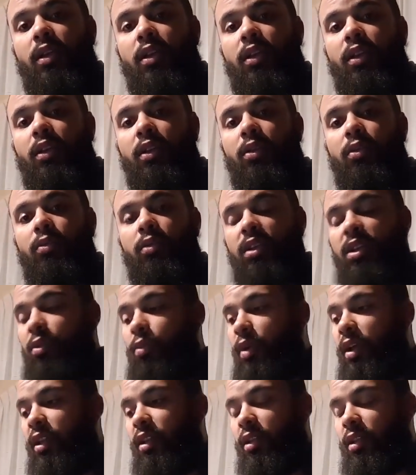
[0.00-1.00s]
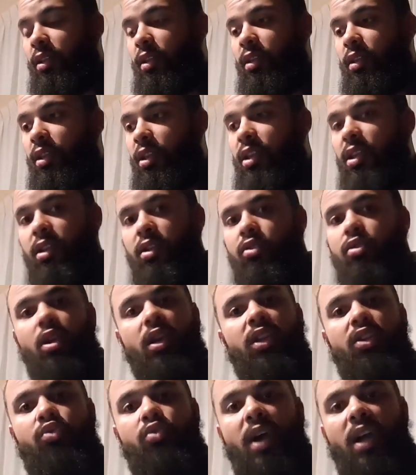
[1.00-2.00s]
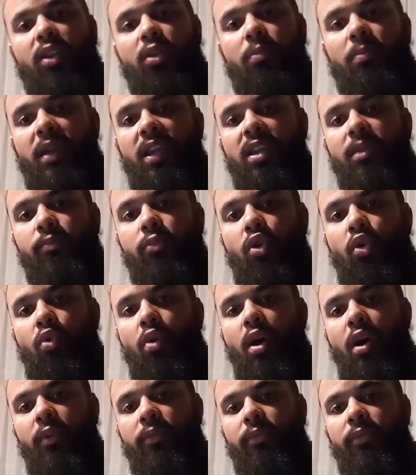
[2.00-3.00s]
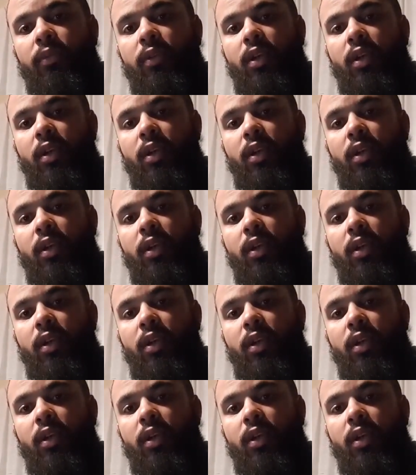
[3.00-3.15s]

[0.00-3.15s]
You know, he went, he, he tried to make him go off.